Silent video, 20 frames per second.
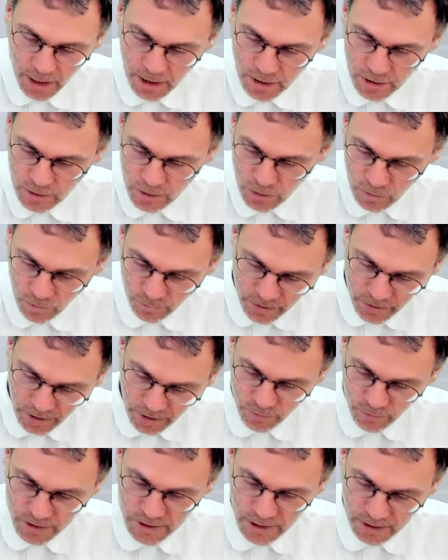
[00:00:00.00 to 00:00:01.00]
So for
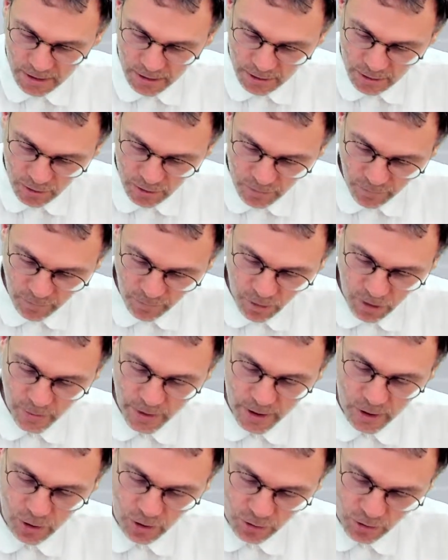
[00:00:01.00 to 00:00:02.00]
that, we settled on the following
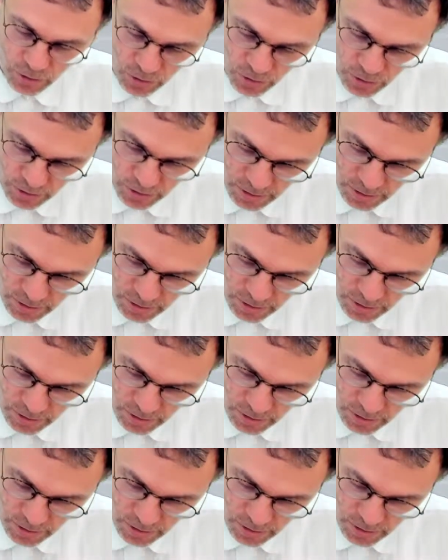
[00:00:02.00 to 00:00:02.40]
contour,